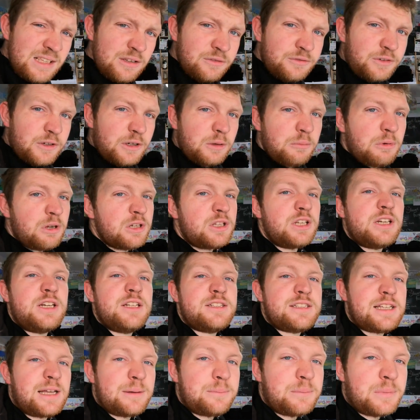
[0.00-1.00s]
For the month of
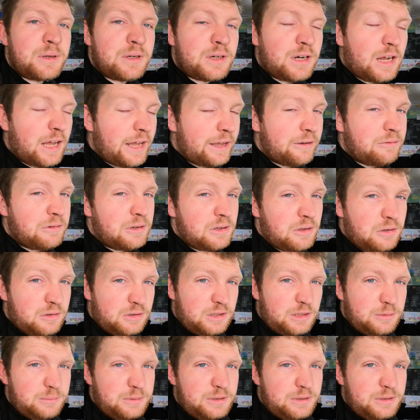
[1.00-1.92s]
December, I will only